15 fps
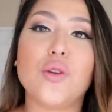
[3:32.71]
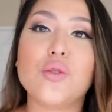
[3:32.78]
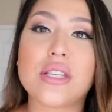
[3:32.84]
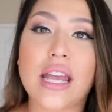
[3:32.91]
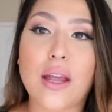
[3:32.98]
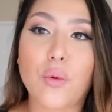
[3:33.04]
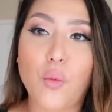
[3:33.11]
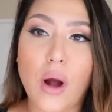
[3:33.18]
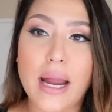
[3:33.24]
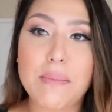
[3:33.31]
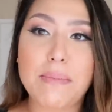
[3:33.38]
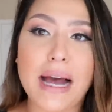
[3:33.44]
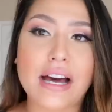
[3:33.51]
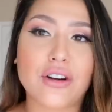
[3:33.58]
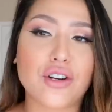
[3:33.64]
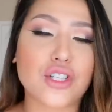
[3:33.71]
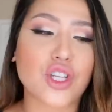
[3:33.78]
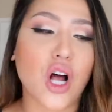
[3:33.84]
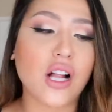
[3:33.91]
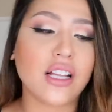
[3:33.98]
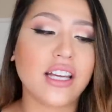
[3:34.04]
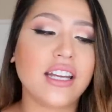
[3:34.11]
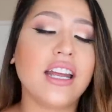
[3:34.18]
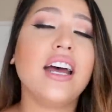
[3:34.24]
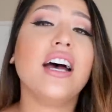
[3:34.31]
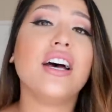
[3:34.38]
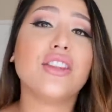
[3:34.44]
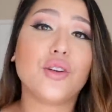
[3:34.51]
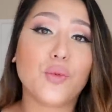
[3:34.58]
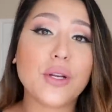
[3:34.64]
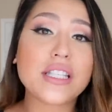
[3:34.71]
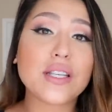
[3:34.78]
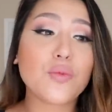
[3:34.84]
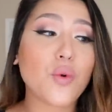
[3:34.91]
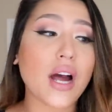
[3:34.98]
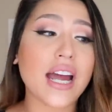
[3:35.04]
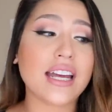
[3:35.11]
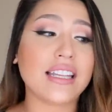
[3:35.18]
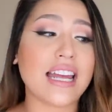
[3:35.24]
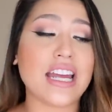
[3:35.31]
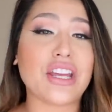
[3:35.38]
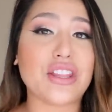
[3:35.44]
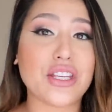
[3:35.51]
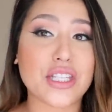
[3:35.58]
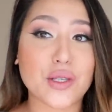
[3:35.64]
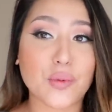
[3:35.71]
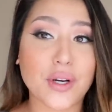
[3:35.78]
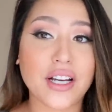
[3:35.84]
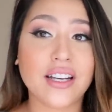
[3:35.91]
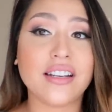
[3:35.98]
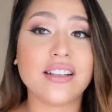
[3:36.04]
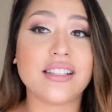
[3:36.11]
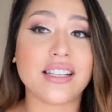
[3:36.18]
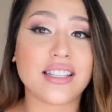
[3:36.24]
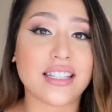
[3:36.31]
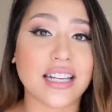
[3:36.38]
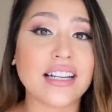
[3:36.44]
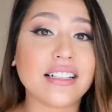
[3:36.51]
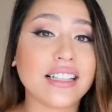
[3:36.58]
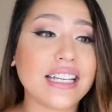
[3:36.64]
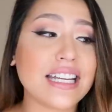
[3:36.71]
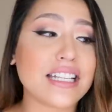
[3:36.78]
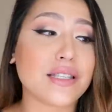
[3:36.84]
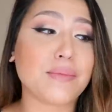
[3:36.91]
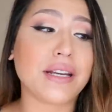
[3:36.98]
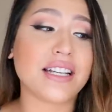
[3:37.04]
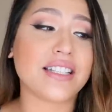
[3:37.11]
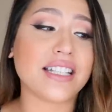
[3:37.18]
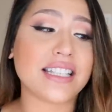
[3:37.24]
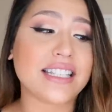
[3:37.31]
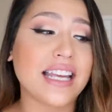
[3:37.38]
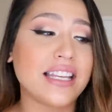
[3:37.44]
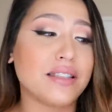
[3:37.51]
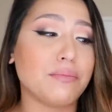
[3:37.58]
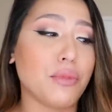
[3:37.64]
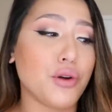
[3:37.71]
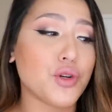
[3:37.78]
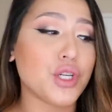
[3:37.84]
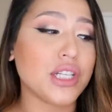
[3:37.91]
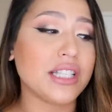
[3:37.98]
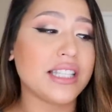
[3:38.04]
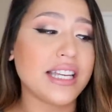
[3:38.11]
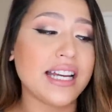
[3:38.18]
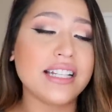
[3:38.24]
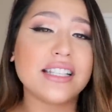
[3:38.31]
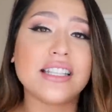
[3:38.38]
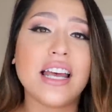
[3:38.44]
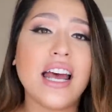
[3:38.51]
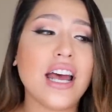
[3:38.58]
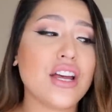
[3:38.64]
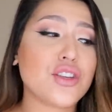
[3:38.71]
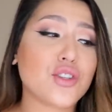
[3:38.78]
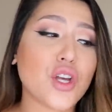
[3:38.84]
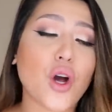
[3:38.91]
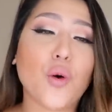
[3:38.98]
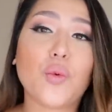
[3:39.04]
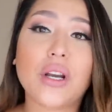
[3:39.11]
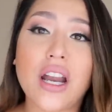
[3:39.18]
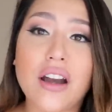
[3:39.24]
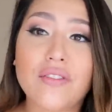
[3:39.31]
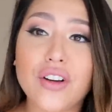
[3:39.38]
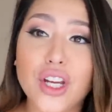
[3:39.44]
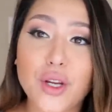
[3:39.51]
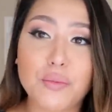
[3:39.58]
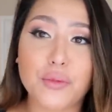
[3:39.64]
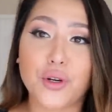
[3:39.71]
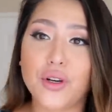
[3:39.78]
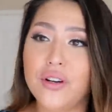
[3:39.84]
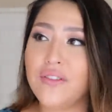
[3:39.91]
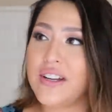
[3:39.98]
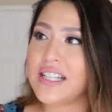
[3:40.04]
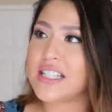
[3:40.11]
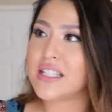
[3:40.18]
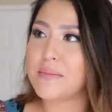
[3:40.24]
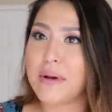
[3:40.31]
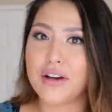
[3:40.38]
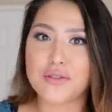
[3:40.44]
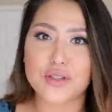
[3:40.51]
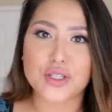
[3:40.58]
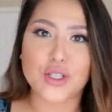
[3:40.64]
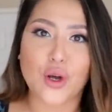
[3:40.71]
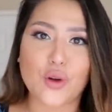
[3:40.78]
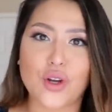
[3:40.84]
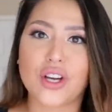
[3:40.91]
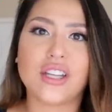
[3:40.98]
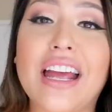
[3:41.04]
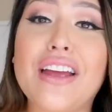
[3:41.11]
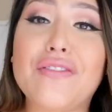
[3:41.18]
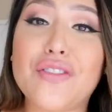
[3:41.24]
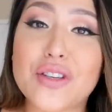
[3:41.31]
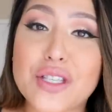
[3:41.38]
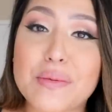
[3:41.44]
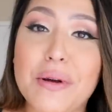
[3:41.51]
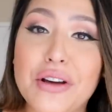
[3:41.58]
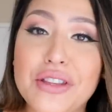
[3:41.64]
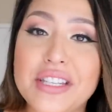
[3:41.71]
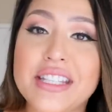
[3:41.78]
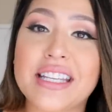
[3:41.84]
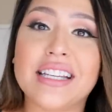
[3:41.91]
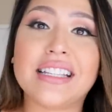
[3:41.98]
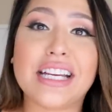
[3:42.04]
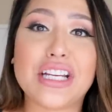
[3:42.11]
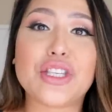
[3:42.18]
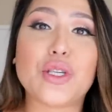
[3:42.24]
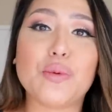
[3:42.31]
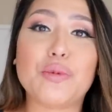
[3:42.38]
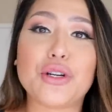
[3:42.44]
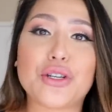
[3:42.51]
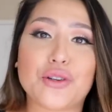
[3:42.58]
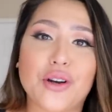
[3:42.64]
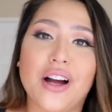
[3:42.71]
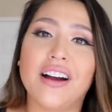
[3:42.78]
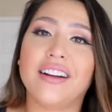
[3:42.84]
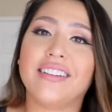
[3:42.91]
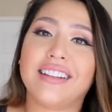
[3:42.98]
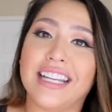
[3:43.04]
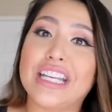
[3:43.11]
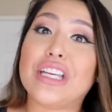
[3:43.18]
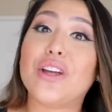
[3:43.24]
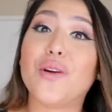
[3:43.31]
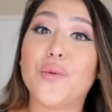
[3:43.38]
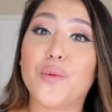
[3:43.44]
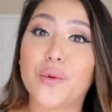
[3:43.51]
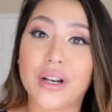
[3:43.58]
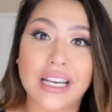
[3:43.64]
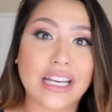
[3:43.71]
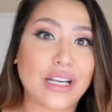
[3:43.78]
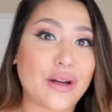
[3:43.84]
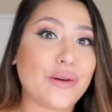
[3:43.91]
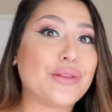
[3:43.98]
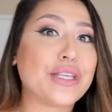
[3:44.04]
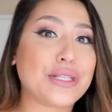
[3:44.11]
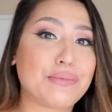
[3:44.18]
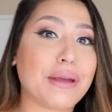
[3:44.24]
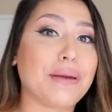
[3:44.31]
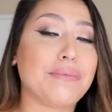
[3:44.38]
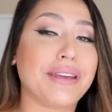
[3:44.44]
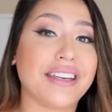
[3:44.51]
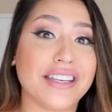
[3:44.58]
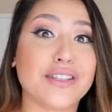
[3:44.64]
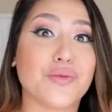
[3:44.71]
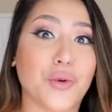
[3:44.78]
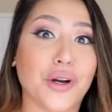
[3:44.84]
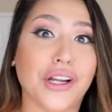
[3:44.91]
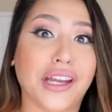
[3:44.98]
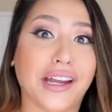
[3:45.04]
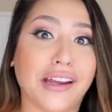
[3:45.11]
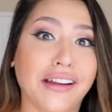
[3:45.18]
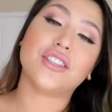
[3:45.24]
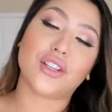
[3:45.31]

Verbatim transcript: Use a white powder solid. The reason why I like this one distinctly is because it says motion sense. So whenever you move, it smells so good. If you smell the scent like super strong, then you really know this baby is working.